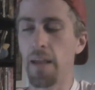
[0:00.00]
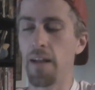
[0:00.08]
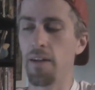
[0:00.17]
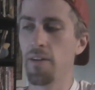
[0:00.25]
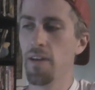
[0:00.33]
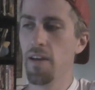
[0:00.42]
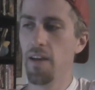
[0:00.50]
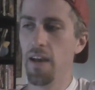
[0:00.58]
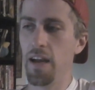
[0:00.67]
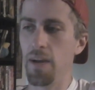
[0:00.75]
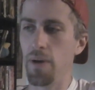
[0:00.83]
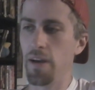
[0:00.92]
I don't know.
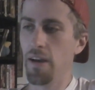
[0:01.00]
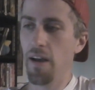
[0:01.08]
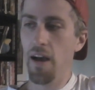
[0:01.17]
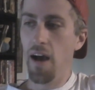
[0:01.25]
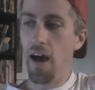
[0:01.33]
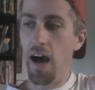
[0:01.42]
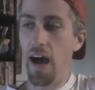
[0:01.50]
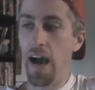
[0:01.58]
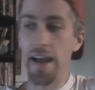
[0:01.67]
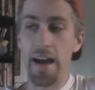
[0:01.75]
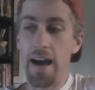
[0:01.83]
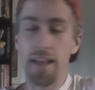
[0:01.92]
Anyway,
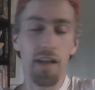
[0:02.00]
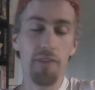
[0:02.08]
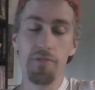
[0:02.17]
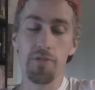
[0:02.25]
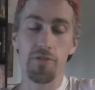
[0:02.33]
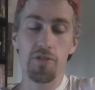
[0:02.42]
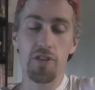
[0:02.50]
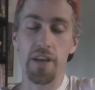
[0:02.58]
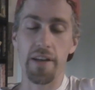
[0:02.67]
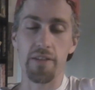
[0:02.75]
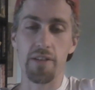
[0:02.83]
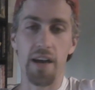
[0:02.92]
I love those
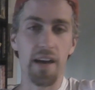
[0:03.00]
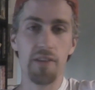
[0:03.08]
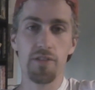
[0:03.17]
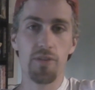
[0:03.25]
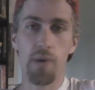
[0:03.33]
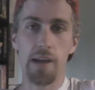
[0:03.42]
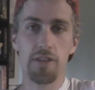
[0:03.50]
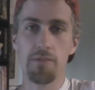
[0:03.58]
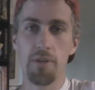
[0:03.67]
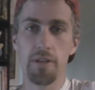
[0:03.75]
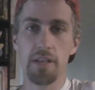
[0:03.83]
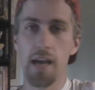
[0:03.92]
channels. I used to watch
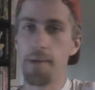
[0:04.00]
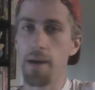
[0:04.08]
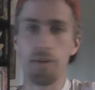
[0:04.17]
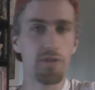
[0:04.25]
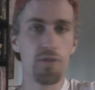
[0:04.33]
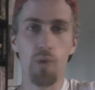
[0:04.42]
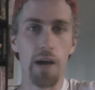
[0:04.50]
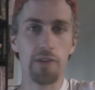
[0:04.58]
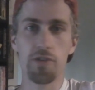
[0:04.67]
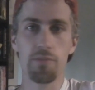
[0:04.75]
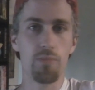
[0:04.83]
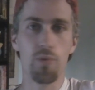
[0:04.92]
them all the time. I used to
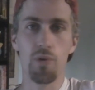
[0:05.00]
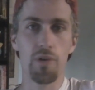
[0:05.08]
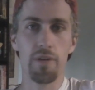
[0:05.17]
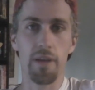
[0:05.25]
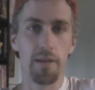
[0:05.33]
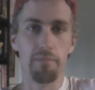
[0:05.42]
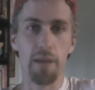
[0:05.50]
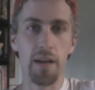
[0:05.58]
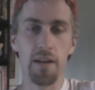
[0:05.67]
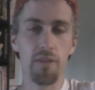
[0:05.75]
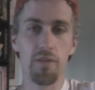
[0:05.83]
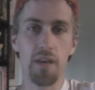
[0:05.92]
watch them more than
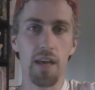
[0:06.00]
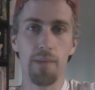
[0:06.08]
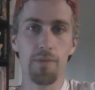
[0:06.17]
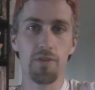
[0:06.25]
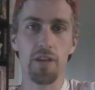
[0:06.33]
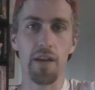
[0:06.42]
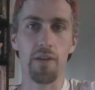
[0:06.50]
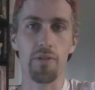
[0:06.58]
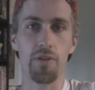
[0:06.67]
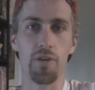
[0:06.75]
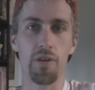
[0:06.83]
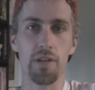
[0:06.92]
any other cable channel
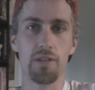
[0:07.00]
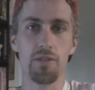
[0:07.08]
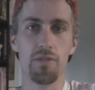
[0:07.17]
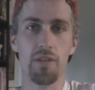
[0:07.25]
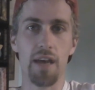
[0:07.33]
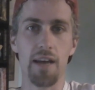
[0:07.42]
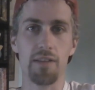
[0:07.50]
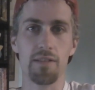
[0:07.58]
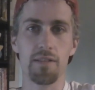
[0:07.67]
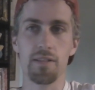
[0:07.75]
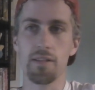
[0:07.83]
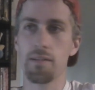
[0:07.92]
in the early
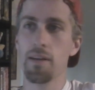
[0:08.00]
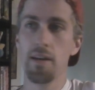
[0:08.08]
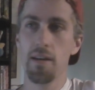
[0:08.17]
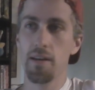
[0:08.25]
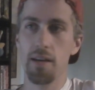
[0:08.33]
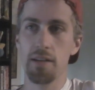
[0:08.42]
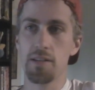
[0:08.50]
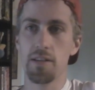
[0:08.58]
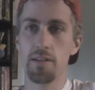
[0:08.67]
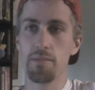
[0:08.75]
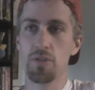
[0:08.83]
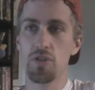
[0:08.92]
2000s, and it's
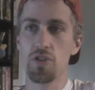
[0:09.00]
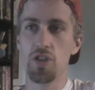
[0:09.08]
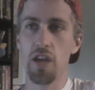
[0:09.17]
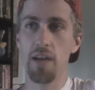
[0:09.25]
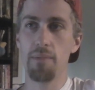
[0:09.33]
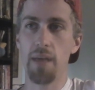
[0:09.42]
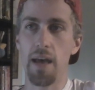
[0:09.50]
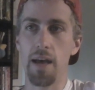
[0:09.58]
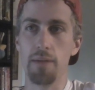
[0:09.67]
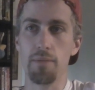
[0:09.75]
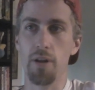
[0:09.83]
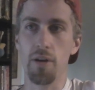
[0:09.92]
a shame
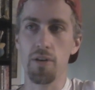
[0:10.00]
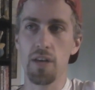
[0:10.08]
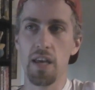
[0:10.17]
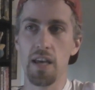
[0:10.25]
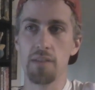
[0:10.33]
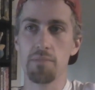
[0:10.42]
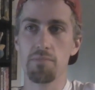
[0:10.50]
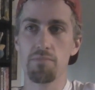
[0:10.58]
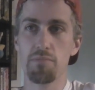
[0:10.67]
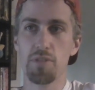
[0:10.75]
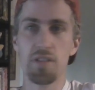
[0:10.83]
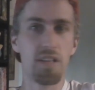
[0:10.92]
that, you know, you can't
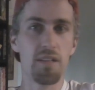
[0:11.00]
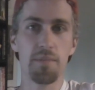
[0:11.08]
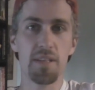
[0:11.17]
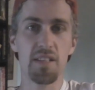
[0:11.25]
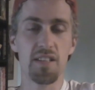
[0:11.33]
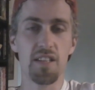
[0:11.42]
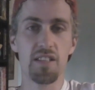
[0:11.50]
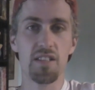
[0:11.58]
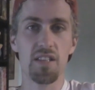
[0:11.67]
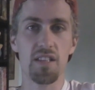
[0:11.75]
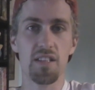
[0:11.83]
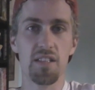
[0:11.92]
see them
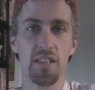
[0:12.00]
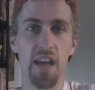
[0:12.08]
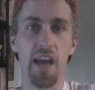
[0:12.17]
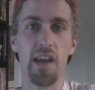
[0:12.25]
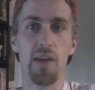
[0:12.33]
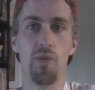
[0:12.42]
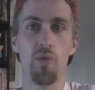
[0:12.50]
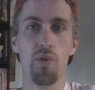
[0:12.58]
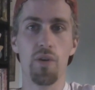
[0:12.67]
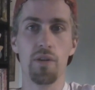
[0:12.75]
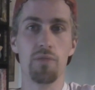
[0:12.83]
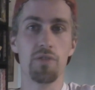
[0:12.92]
exist to this day,
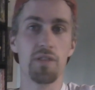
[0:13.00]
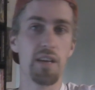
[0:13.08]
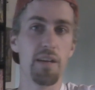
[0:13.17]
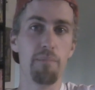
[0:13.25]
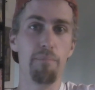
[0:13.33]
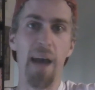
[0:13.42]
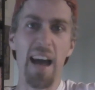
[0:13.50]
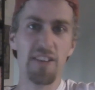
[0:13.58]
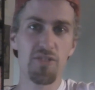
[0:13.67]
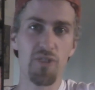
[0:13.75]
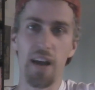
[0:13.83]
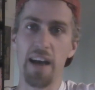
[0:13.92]
or you just get a
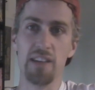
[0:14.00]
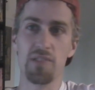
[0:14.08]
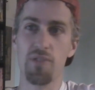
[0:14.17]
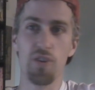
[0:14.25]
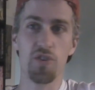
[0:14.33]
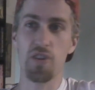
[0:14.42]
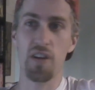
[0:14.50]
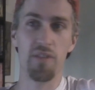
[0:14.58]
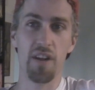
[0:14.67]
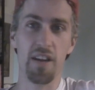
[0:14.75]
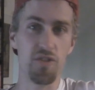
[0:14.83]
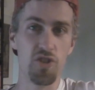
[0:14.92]
bastardized version of
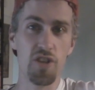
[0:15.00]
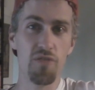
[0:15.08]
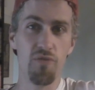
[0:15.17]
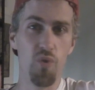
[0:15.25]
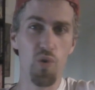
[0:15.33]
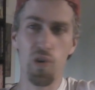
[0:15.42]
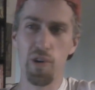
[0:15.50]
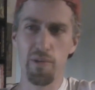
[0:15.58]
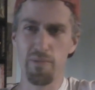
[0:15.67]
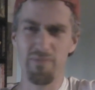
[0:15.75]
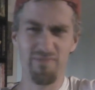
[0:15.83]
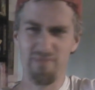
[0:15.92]
it on
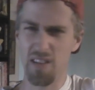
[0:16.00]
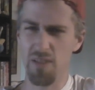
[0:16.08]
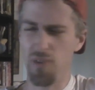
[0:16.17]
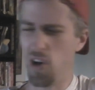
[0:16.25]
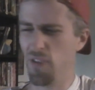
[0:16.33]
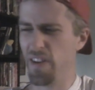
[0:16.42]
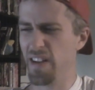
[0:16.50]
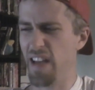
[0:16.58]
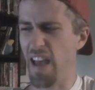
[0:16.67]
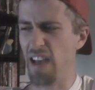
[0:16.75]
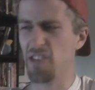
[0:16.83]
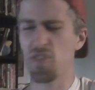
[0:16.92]
G4, evolving
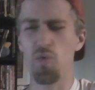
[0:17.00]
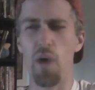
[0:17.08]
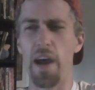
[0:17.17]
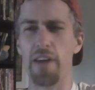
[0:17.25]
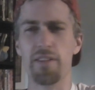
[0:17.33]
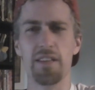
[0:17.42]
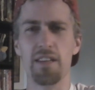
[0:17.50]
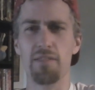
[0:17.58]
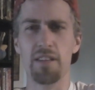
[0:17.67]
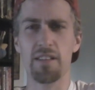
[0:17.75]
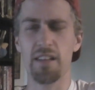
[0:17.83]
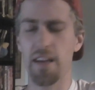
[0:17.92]
into Esquire
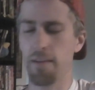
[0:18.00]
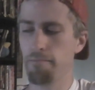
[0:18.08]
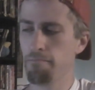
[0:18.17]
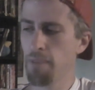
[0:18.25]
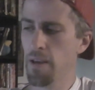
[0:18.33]
TV today.